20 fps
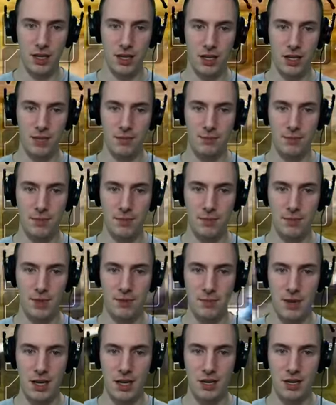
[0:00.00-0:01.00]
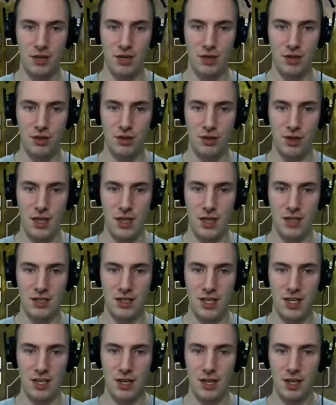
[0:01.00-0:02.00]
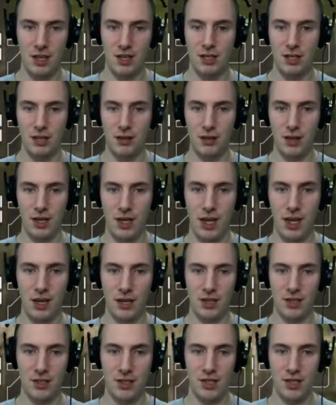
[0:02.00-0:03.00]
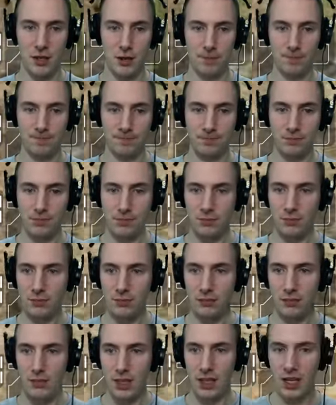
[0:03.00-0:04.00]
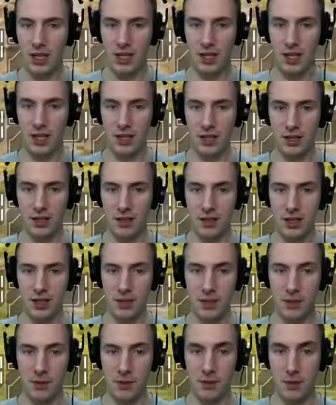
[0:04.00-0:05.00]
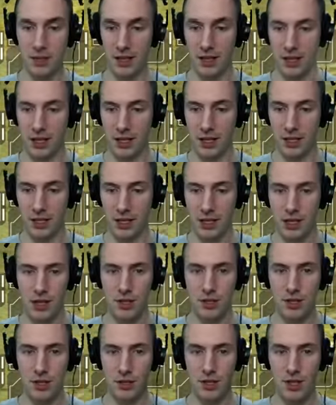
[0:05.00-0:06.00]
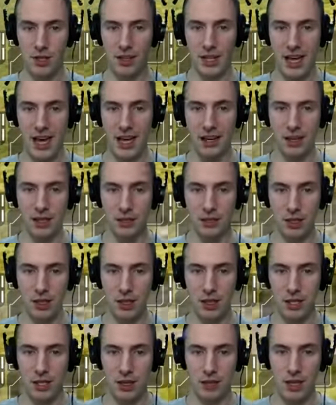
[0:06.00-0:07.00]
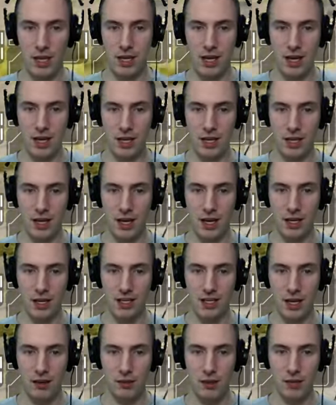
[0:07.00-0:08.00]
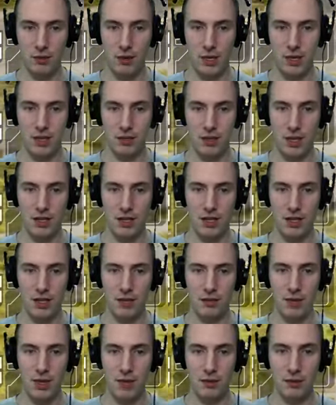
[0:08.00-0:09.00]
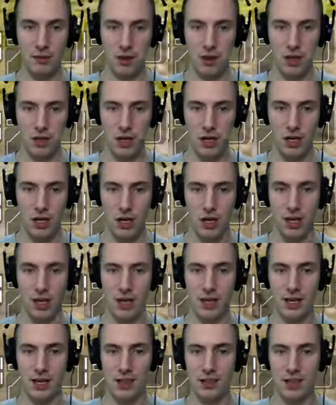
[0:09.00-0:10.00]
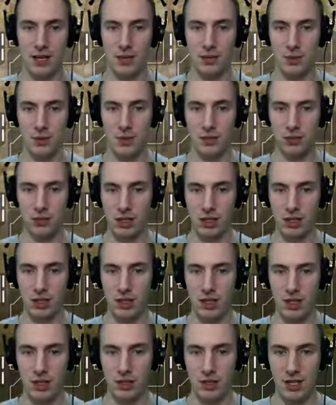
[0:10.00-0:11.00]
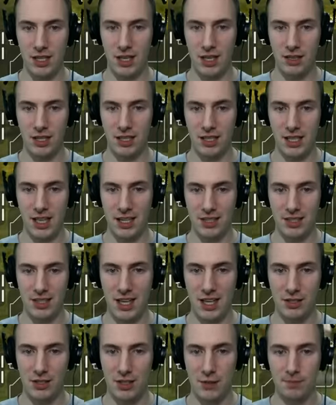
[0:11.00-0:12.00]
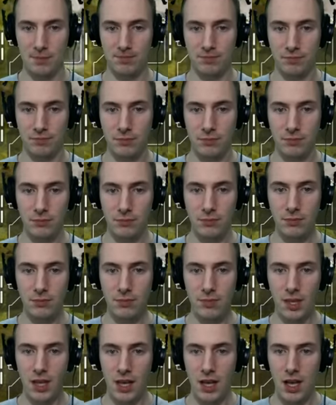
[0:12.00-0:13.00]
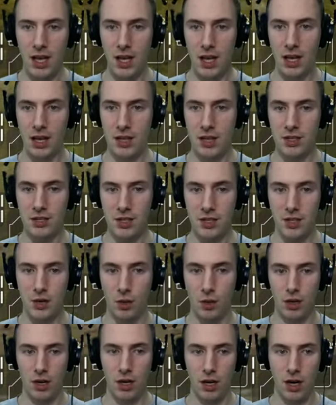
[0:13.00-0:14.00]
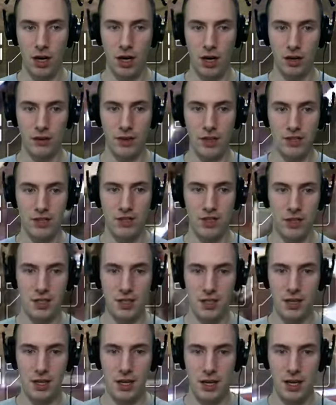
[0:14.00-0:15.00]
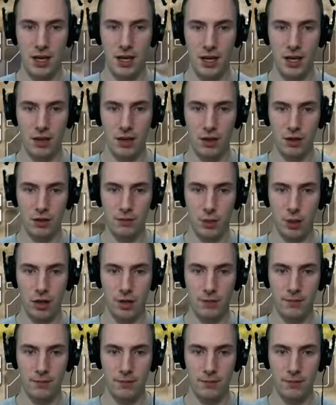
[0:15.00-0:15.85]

of make it too easy to gank us here in this mid lane. So the last ability that we get, and I definitely recommend you get for sure, as I'm struggling here to get these last hits, is your Harvest. No boy.